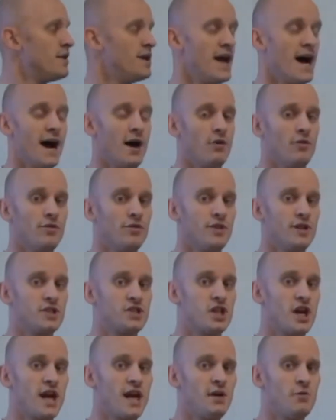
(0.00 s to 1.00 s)
Now the
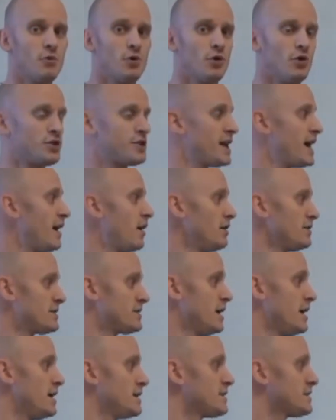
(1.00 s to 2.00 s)
chain rule
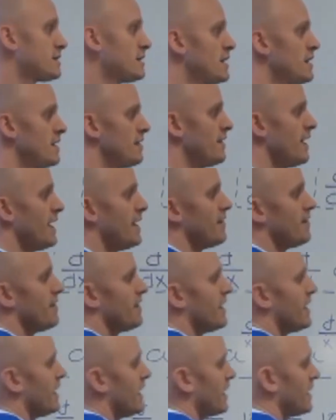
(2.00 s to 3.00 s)
tells us that
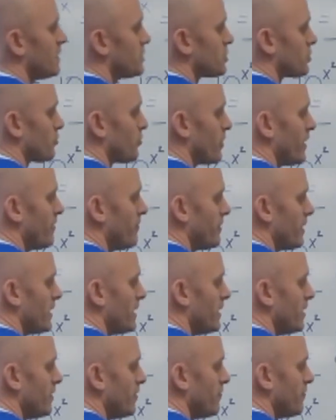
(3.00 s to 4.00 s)
the
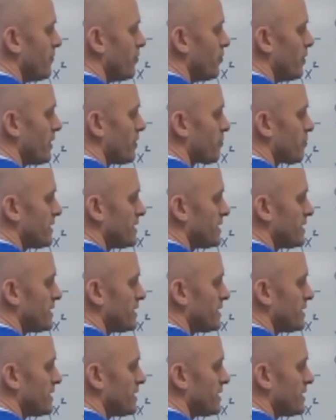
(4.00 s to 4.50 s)
derivative with